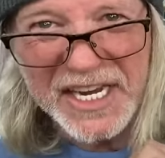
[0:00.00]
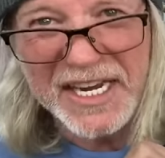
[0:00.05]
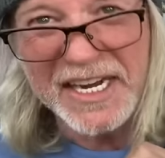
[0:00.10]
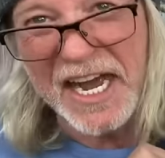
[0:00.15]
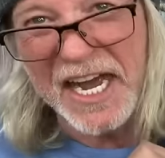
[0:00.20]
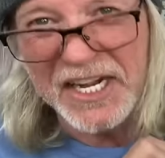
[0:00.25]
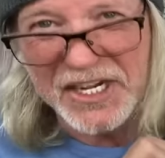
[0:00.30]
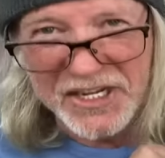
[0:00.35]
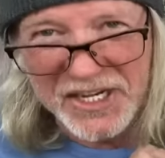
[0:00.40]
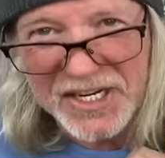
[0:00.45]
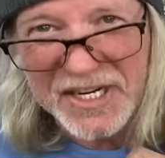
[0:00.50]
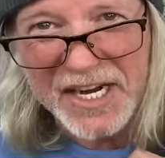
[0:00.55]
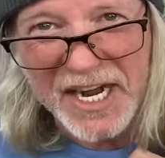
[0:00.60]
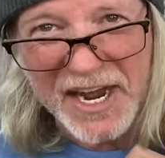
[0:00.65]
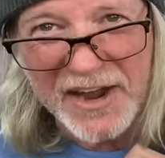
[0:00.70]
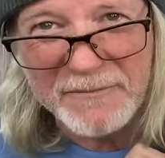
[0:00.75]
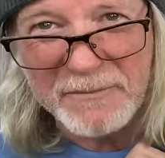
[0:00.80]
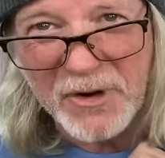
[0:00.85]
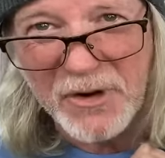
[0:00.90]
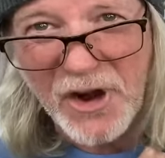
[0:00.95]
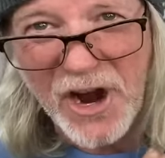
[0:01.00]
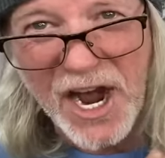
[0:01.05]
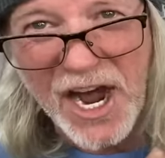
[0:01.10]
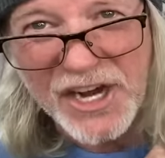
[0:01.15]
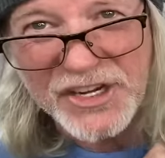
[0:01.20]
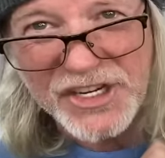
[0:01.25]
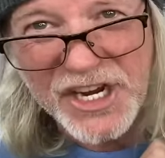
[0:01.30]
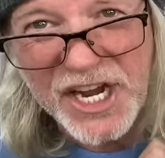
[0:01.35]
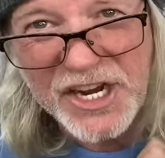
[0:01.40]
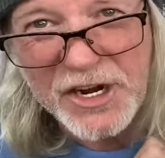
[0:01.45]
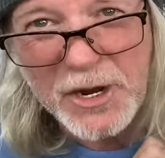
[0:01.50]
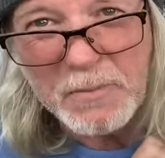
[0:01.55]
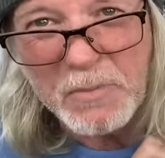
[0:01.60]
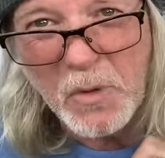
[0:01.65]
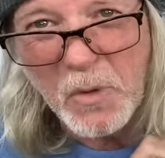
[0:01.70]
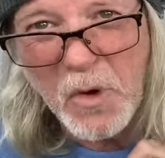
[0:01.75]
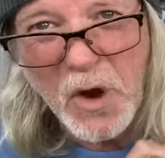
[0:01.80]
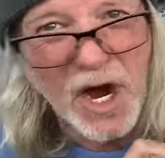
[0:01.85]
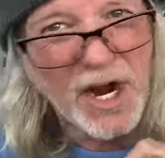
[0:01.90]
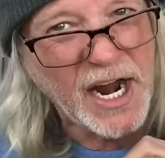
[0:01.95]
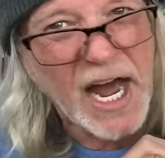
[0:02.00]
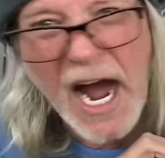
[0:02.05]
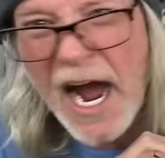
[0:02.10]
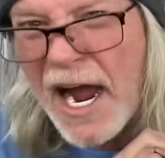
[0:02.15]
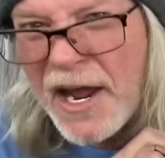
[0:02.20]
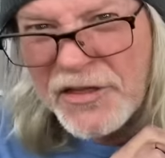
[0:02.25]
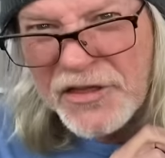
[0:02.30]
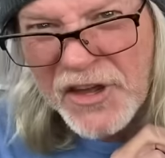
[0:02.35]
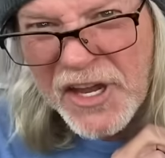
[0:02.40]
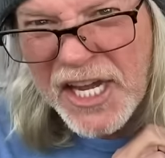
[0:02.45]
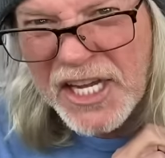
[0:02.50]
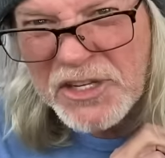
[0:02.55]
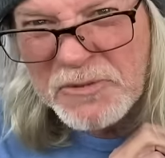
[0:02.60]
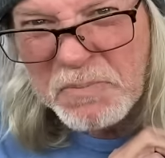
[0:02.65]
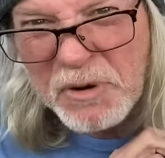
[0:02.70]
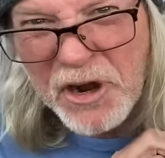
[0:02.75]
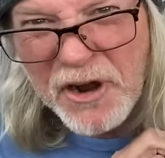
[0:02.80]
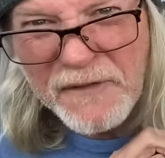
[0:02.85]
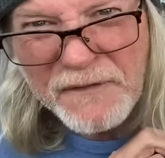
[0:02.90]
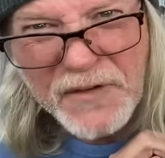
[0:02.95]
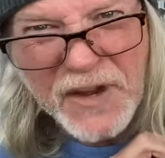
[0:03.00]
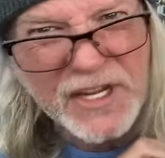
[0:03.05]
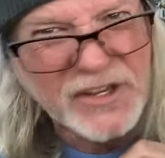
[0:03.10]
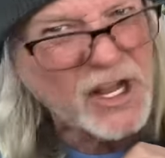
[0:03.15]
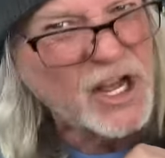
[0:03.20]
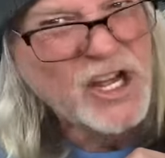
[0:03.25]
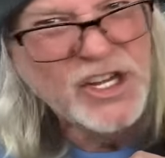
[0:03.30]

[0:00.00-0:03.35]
and I did have Mirage at number one. I think it's perfect.